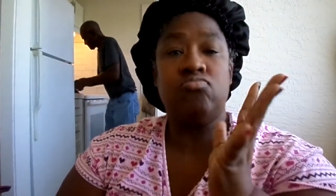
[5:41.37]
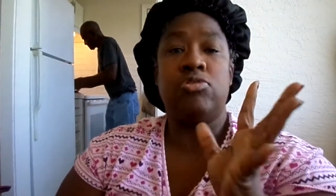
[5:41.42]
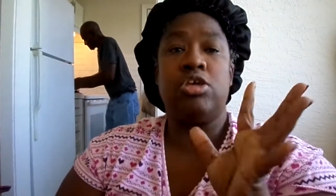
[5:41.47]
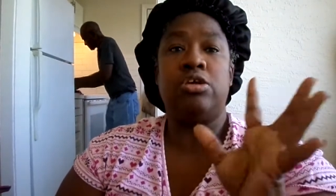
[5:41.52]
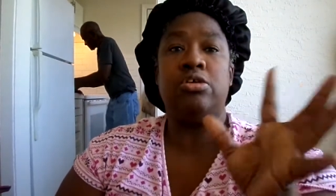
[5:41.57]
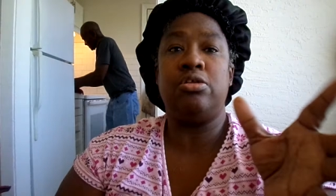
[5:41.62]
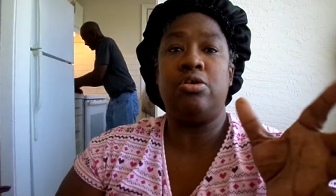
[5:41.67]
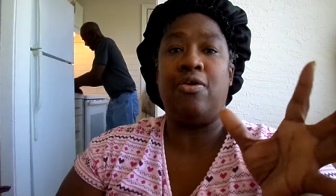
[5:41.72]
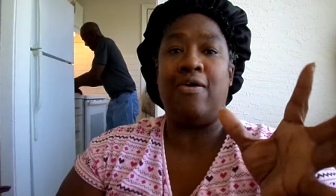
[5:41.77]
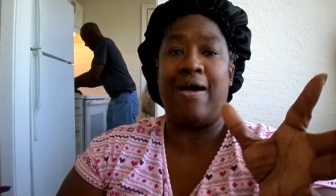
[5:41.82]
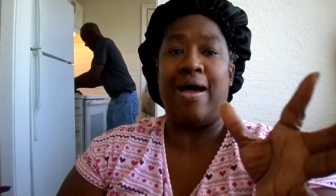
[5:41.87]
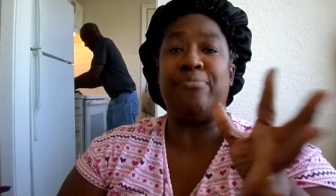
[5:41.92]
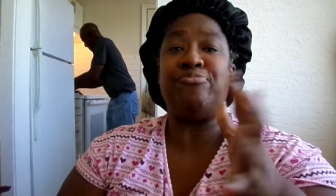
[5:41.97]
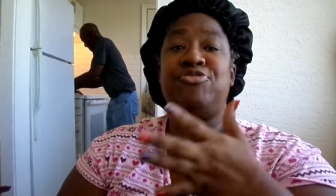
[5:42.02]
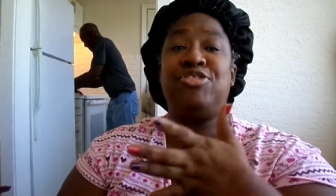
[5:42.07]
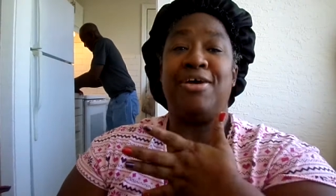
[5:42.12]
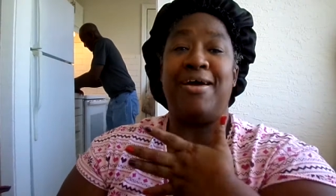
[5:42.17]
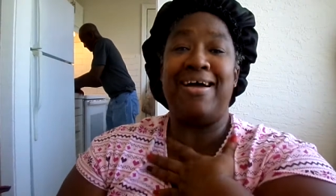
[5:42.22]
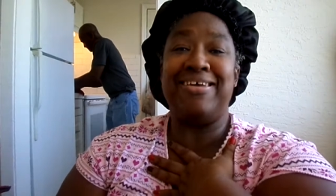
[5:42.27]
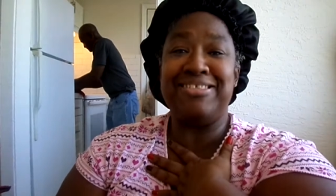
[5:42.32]
You know, I'm
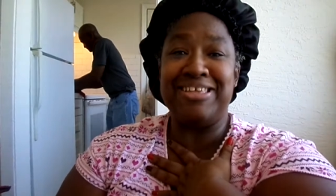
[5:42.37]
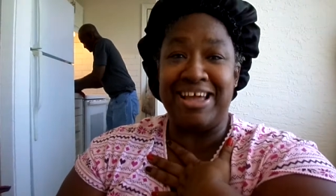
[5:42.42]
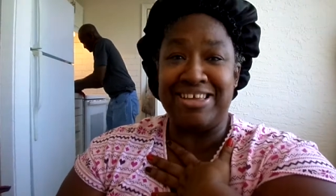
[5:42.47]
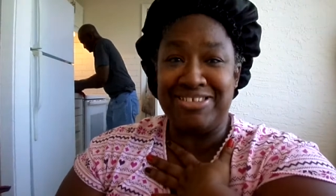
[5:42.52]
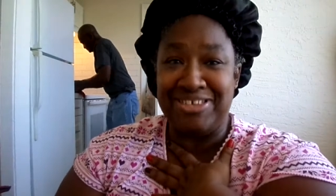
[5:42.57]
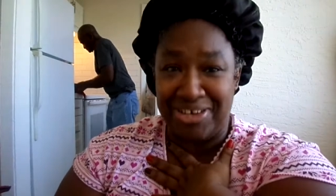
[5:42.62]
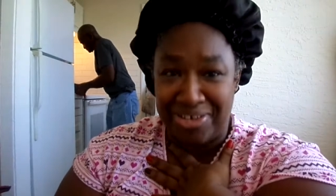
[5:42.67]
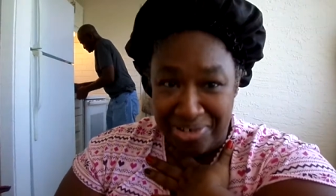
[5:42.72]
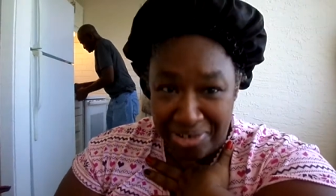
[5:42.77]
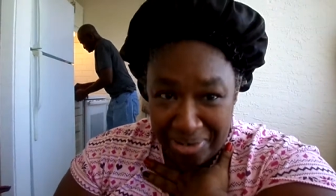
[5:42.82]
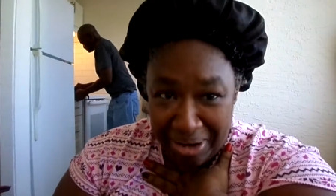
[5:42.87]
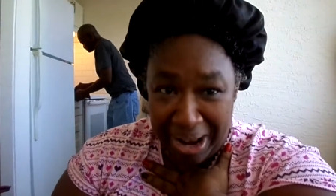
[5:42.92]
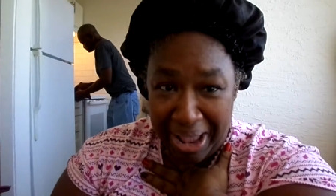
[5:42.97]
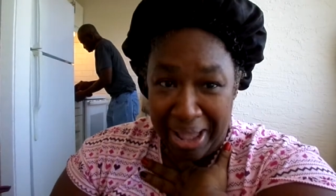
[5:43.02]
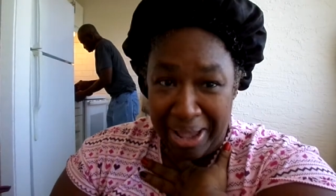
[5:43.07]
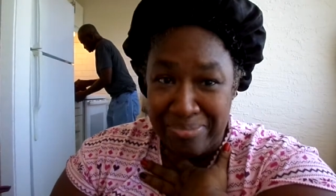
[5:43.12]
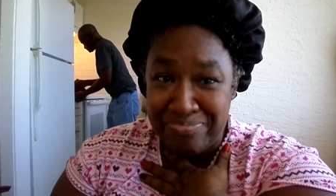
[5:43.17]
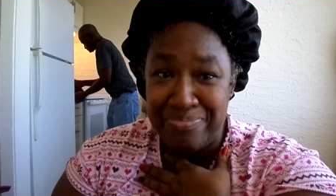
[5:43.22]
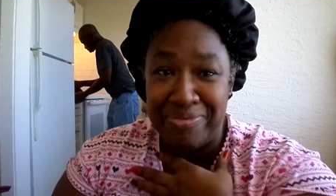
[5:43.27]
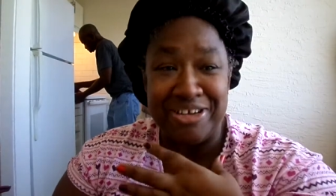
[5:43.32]
trying not to
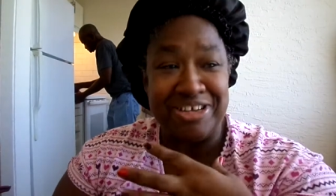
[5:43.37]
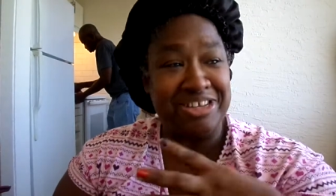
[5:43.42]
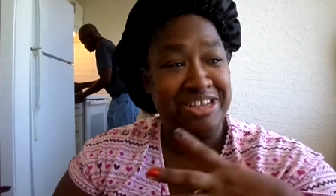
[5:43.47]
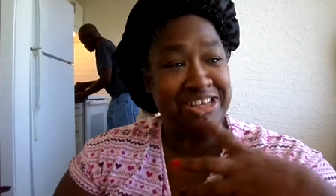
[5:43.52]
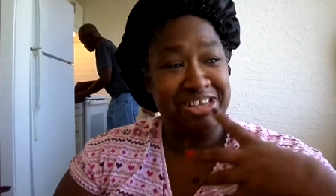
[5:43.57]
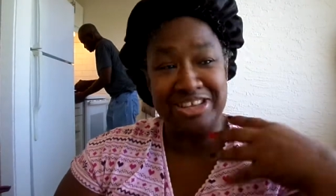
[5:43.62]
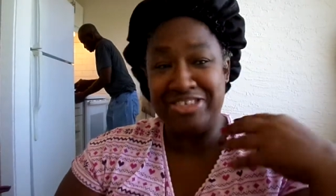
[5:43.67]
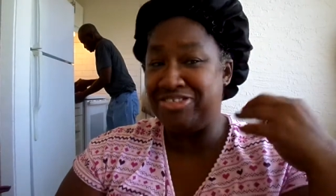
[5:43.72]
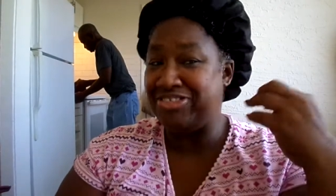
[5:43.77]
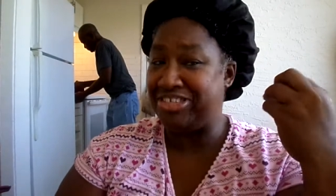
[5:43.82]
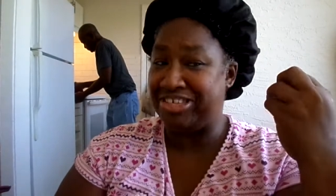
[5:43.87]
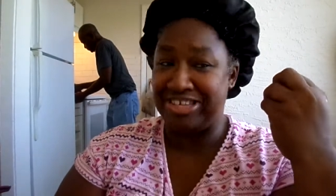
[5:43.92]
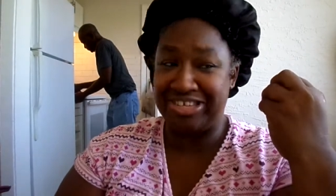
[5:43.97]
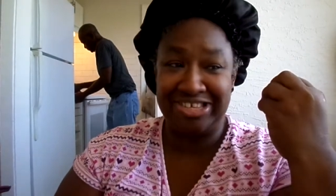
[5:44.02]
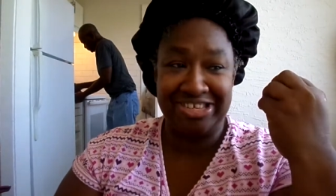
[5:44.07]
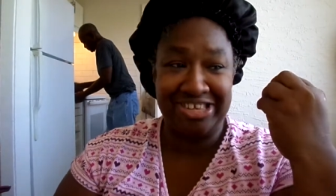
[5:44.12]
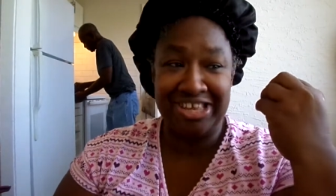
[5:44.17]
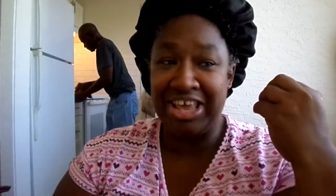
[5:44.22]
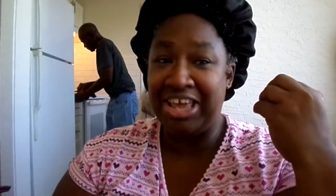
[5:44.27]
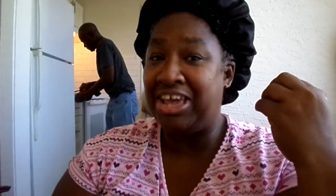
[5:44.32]
cry, but it's
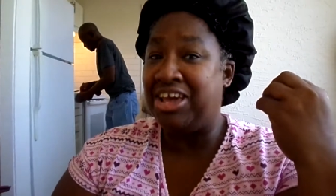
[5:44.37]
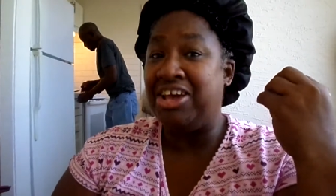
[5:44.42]
just